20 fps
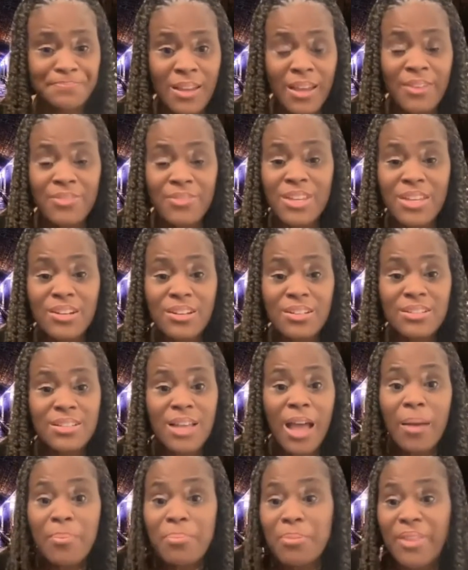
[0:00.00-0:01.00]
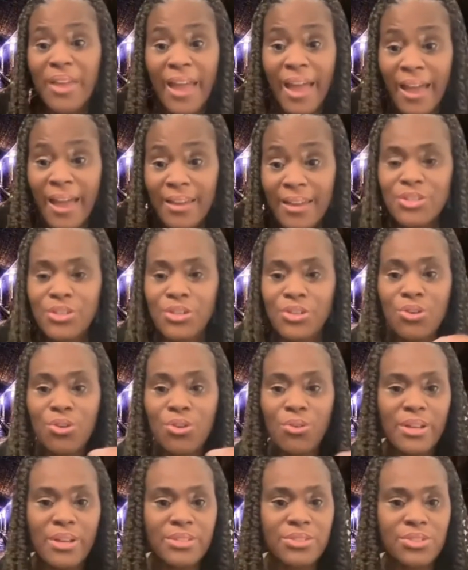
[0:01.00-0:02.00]
And then on top of that, you're
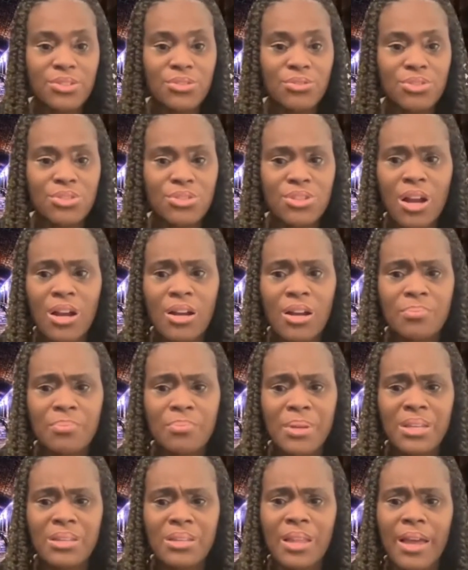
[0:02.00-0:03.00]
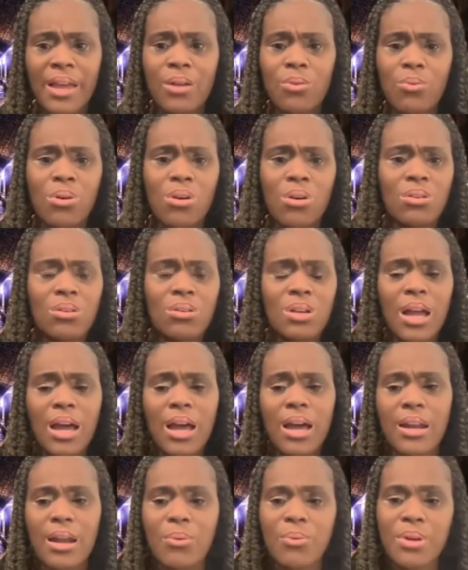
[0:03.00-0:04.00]
going to start being like, well,
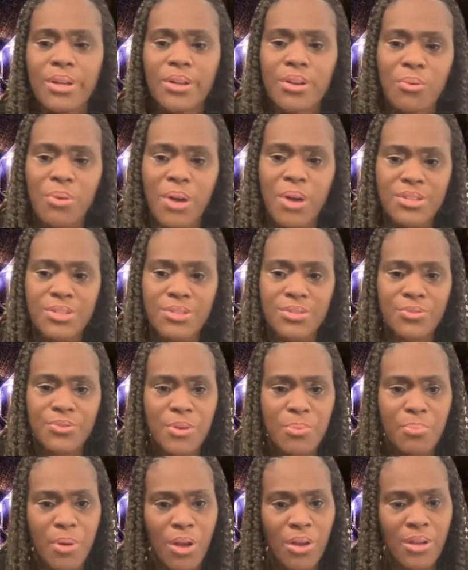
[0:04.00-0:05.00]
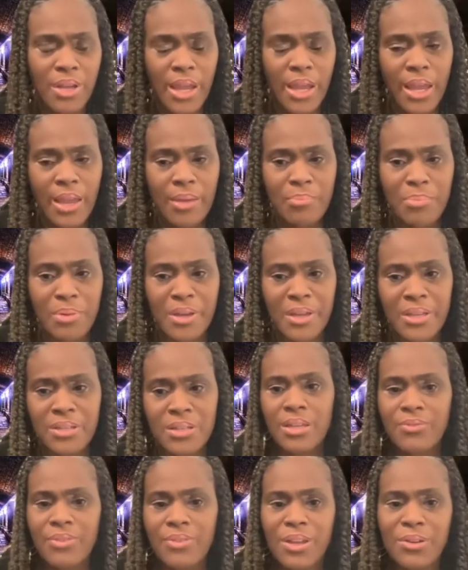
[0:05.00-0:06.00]
God, I want to go watch the football game, but
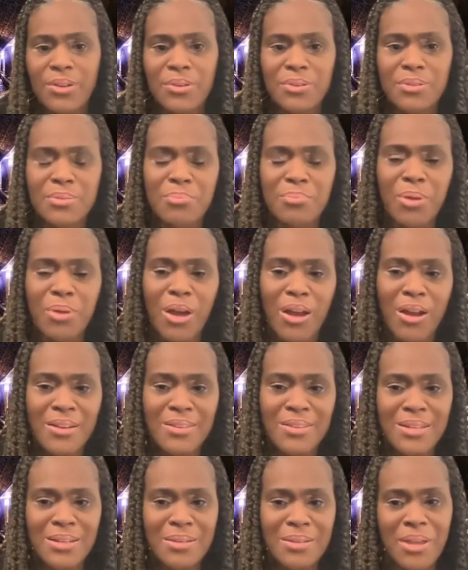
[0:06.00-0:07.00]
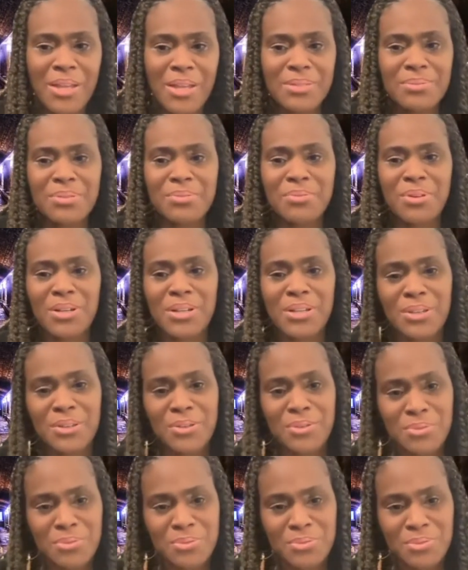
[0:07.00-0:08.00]
if I go to the bar, then it makes me want to
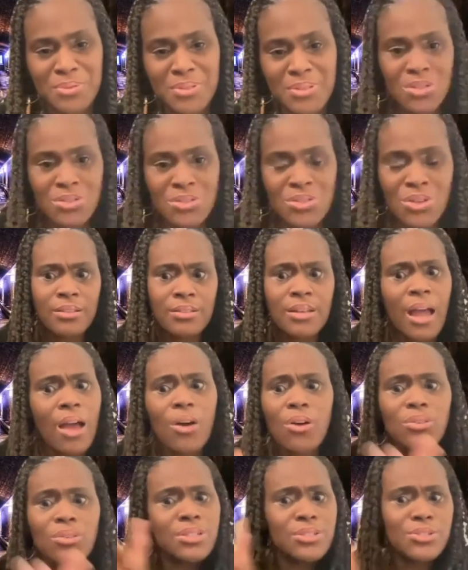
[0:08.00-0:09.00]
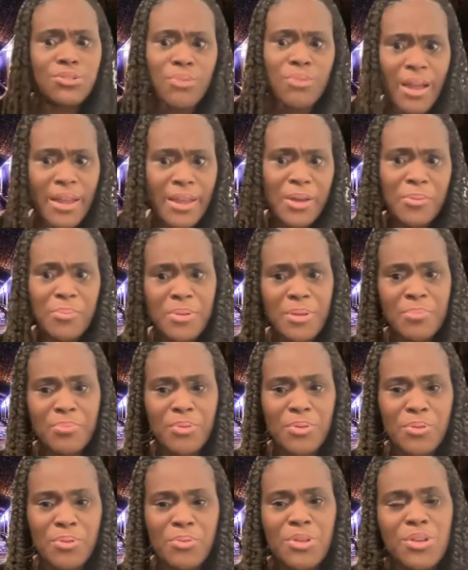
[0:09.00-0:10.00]
use. So not only do I help
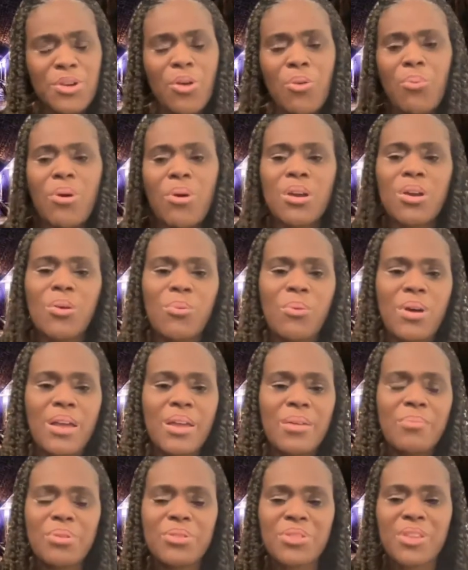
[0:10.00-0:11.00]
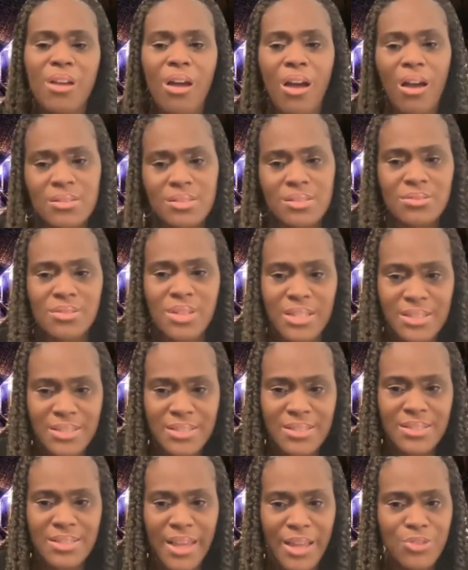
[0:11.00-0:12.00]
people, one-on-one, but they also get to
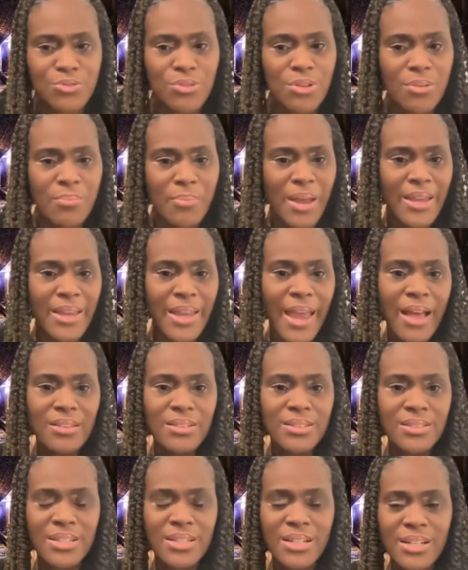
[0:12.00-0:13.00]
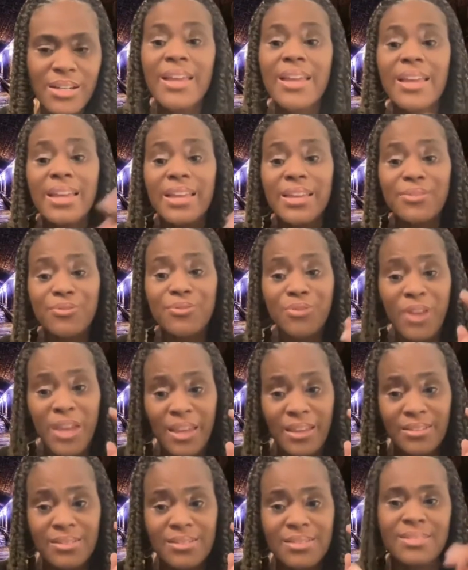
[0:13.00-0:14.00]
schedule on my calendar
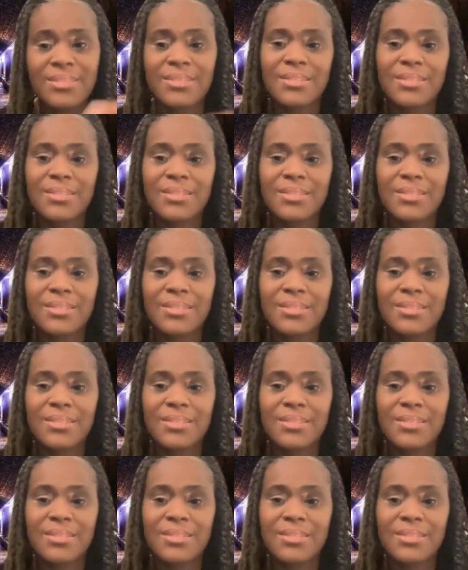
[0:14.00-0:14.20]
events,